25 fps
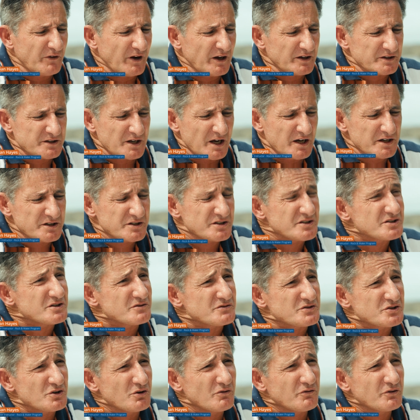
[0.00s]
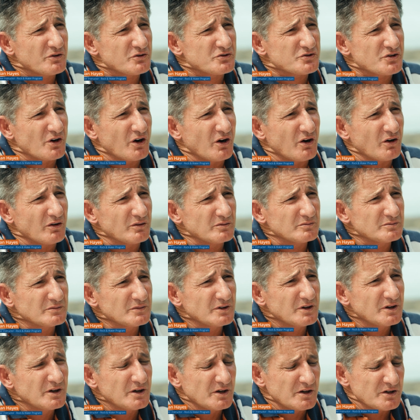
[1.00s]
foundations of self-control,
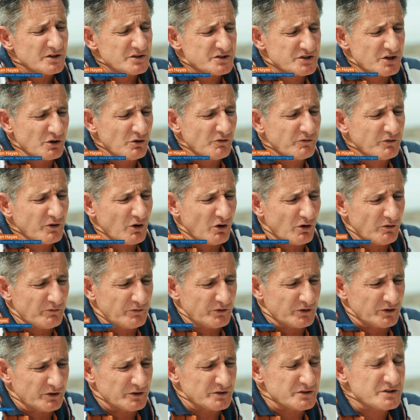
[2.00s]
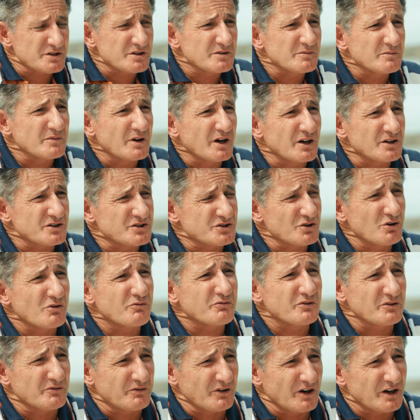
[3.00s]
self-confidence and
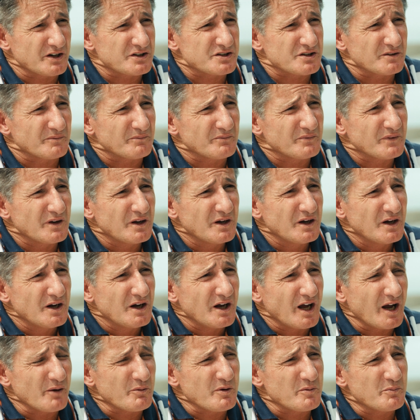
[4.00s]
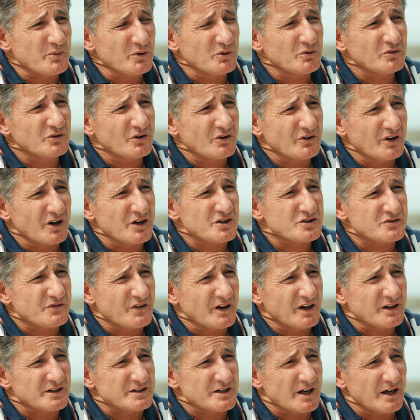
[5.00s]
self-reflection. And we build on those
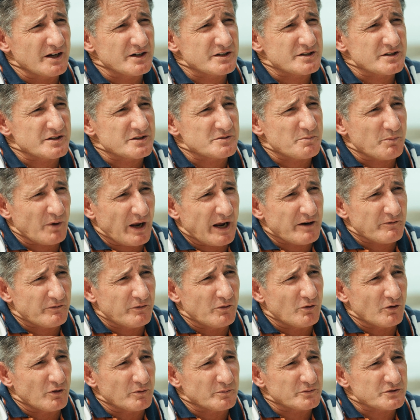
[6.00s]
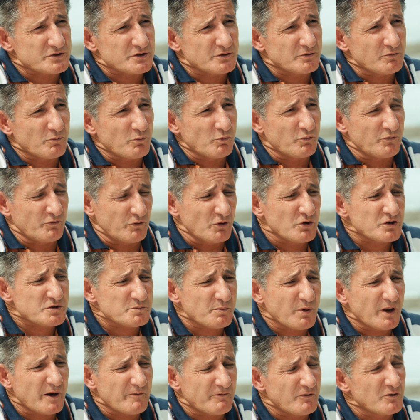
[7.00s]
foundations platforms. The
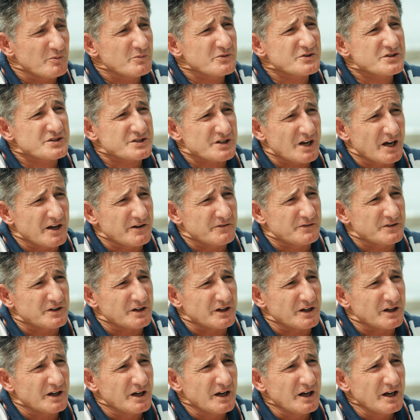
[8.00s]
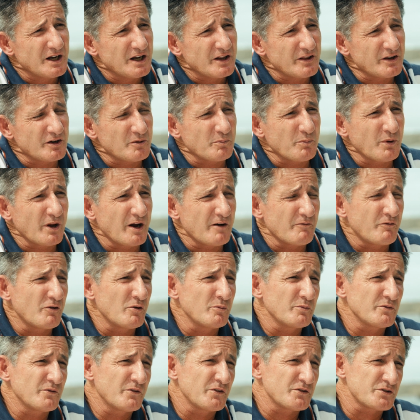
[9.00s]
first platform is safety, and then a
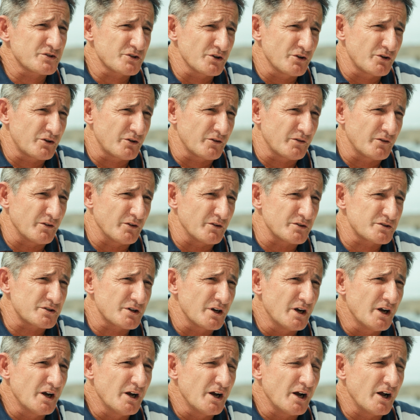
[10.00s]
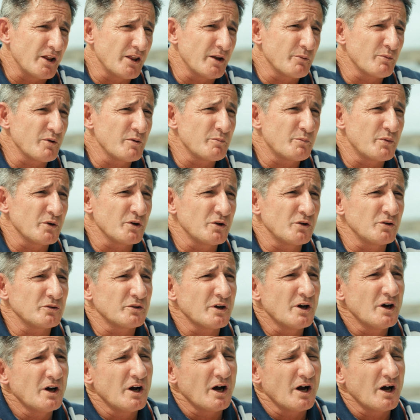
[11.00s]
platform of assertiveness, and then we build